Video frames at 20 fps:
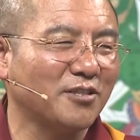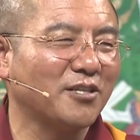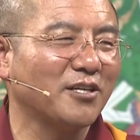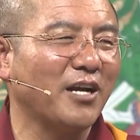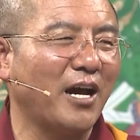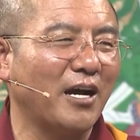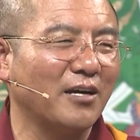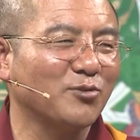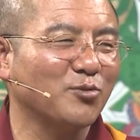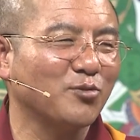
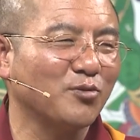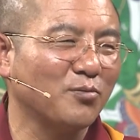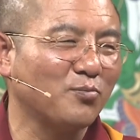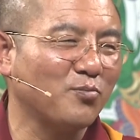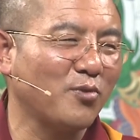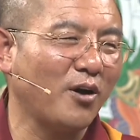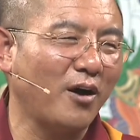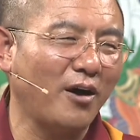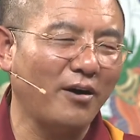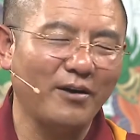it might
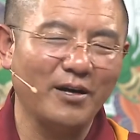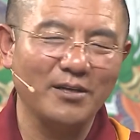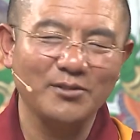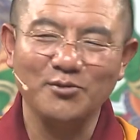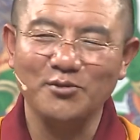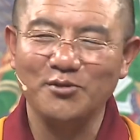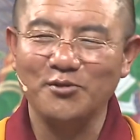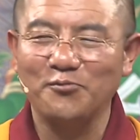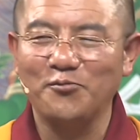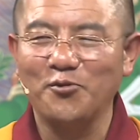either be
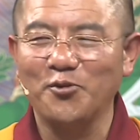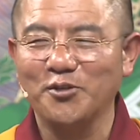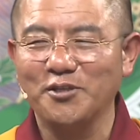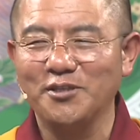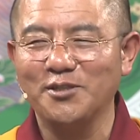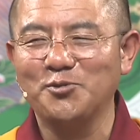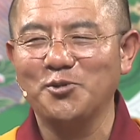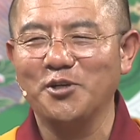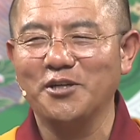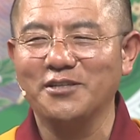very
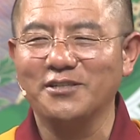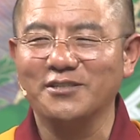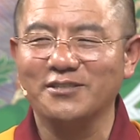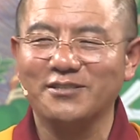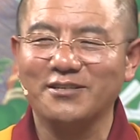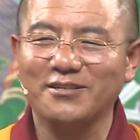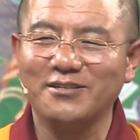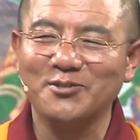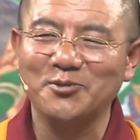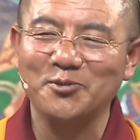
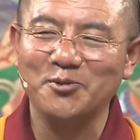unsightly